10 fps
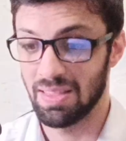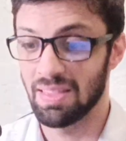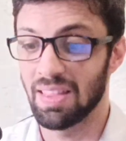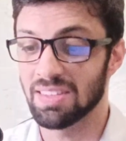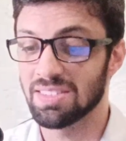
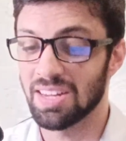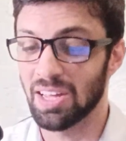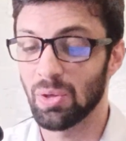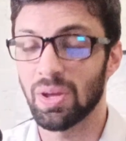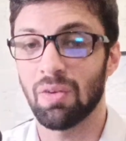Let's take
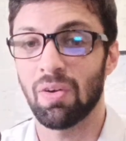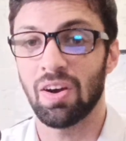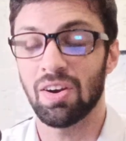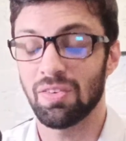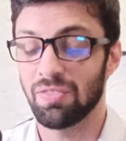a look at
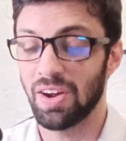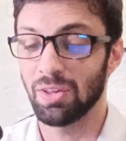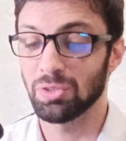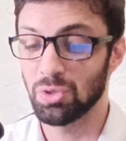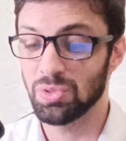our
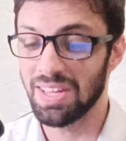final two